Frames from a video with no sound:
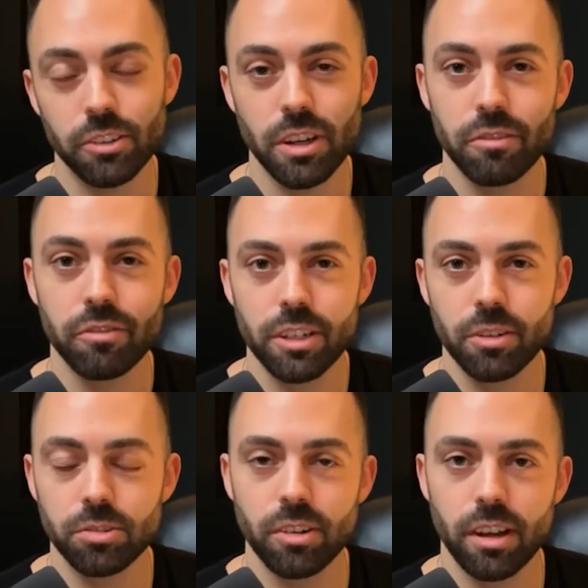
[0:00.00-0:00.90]
and you have a
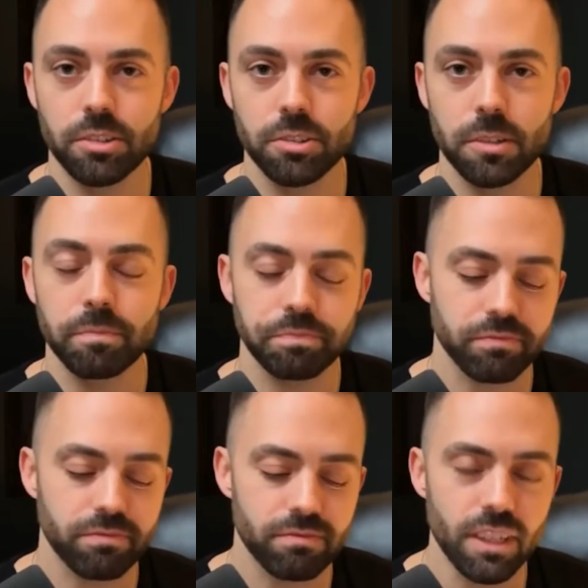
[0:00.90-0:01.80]
video strategy,
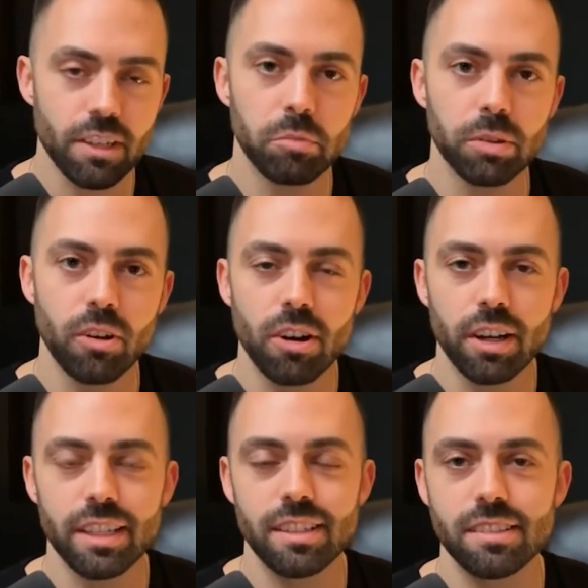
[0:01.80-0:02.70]
a blog
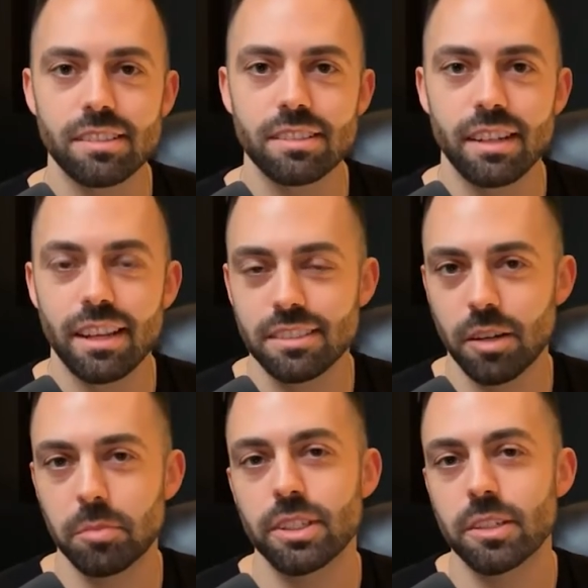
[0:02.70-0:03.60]
is, it has a
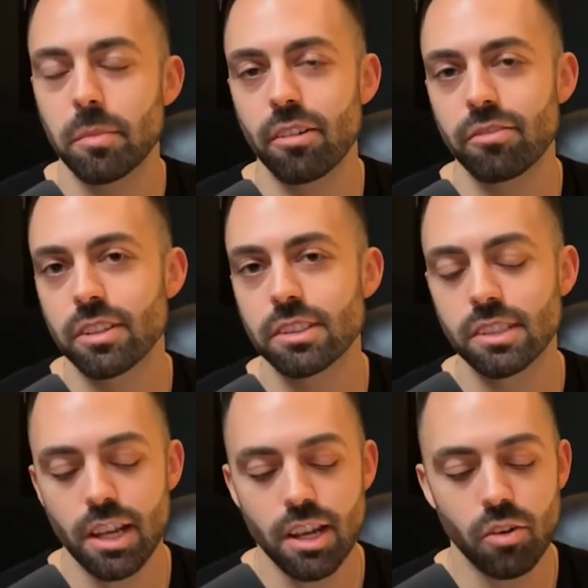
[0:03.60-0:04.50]
couple key benefits.
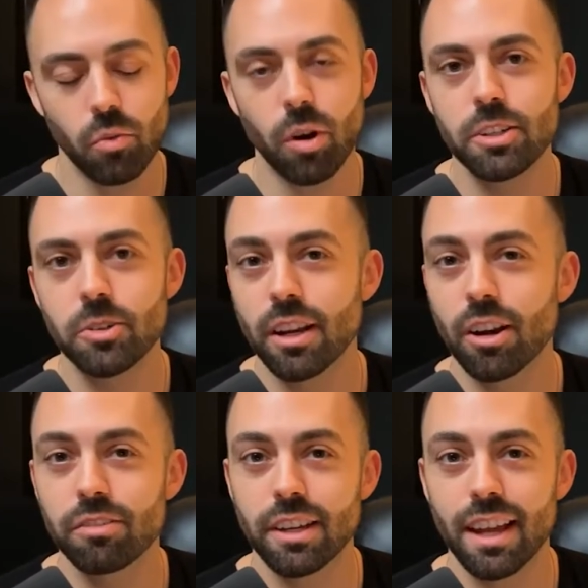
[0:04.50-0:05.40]
One, you get
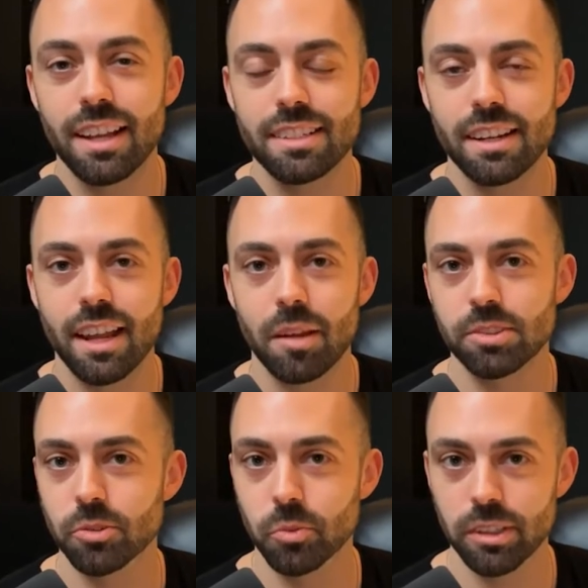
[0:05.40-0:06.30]
off the content
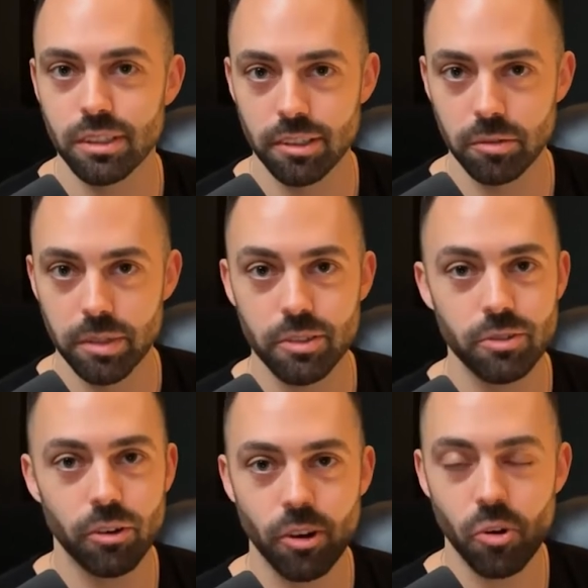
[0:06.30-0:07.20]
hamster wheel a little bit. You
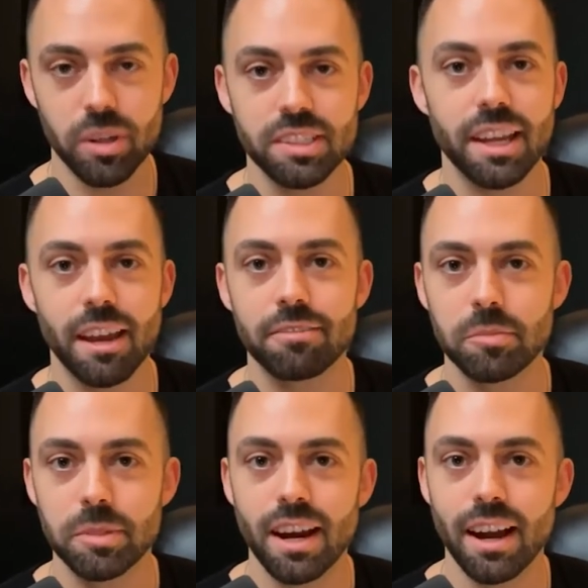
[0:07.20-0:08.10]
don't always have to
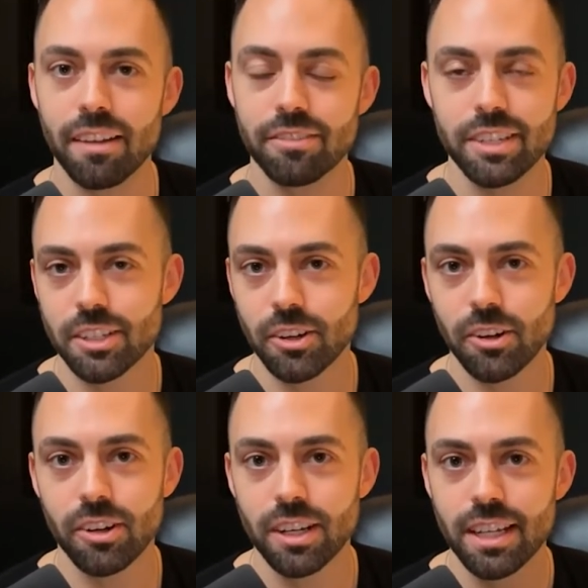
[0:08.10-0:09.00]
be on
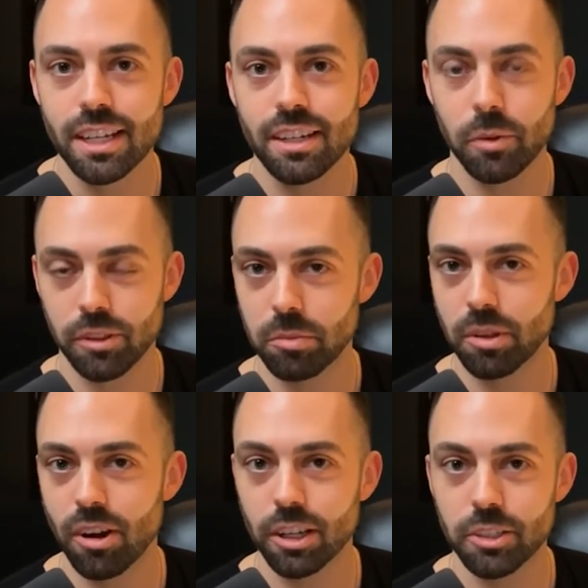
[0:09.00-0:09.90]
video with a
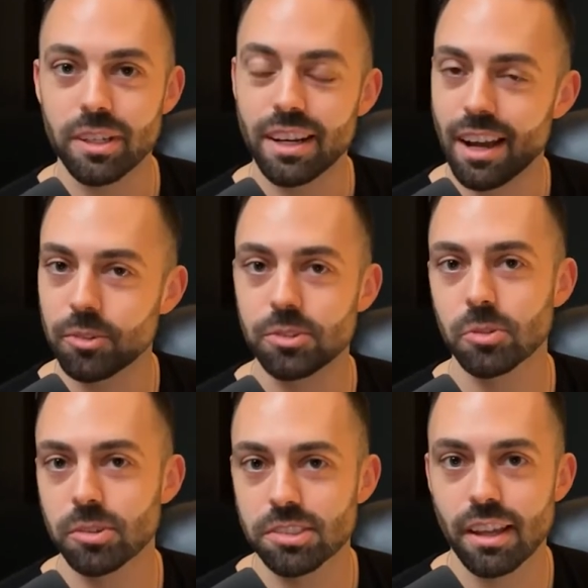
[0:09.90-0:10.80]
blog. You can
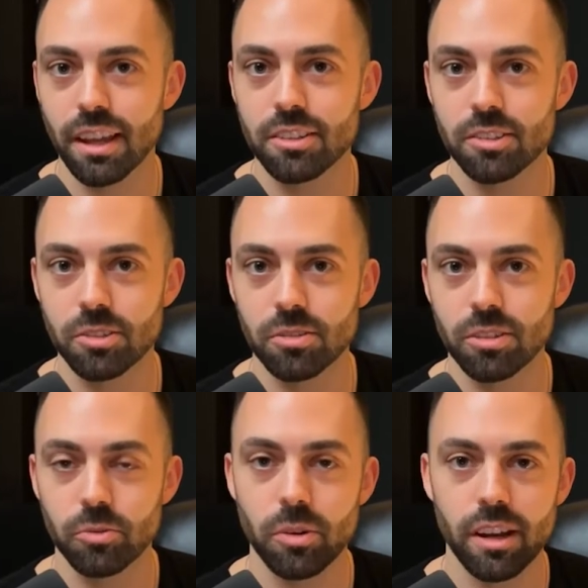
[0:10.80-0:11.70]
outsource that to
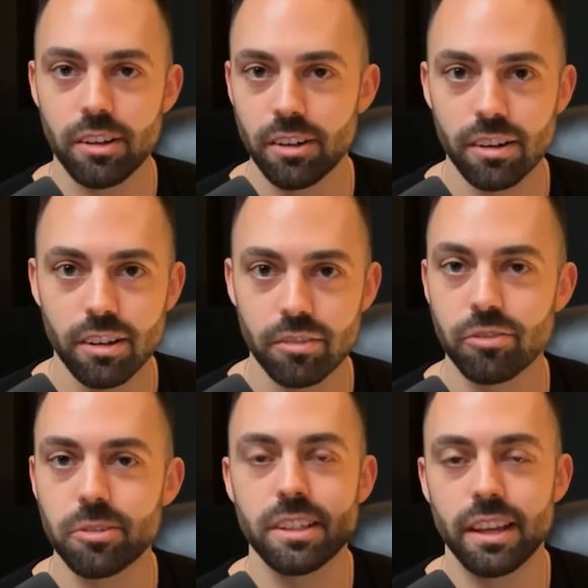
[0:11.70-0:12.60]
a writer, a
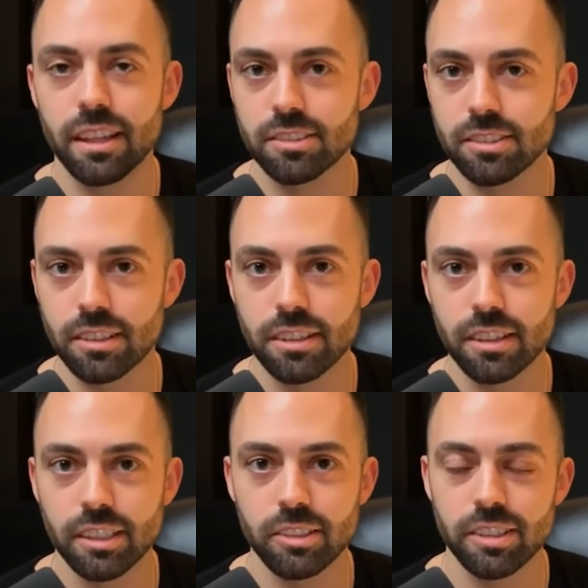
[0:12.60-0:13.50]
freelancer,
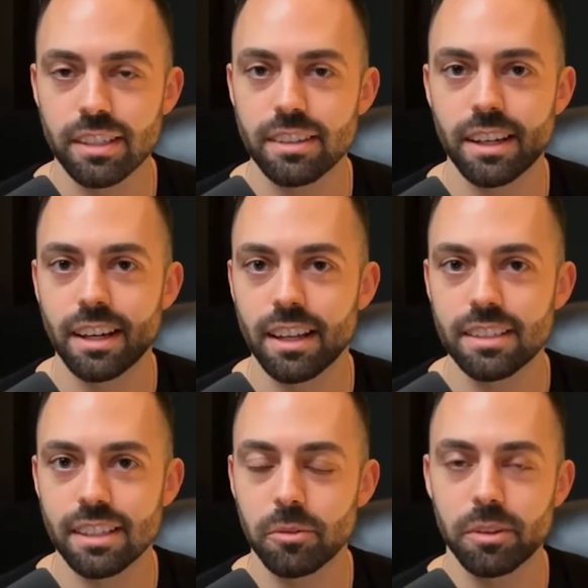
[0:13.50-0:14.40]
and create that
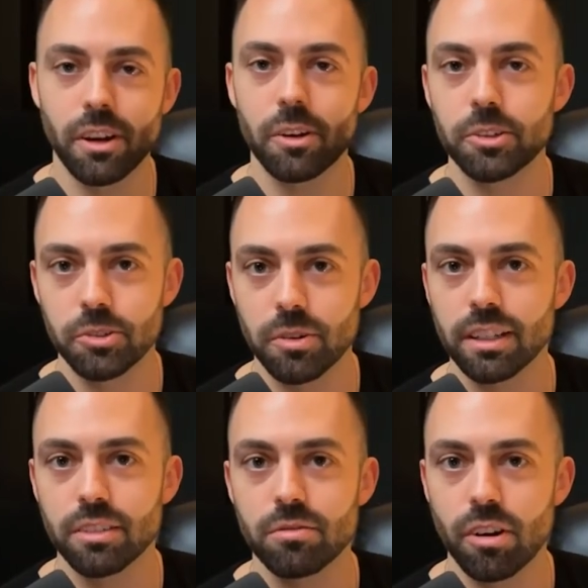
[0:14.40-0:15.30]
content without your
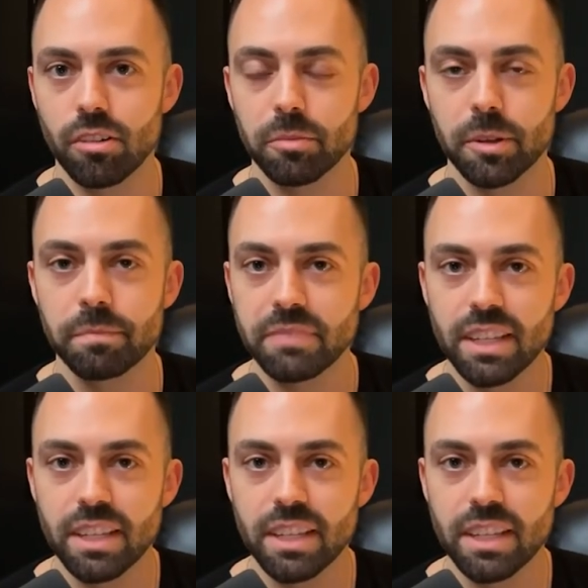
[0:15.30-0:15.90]
direct involvement.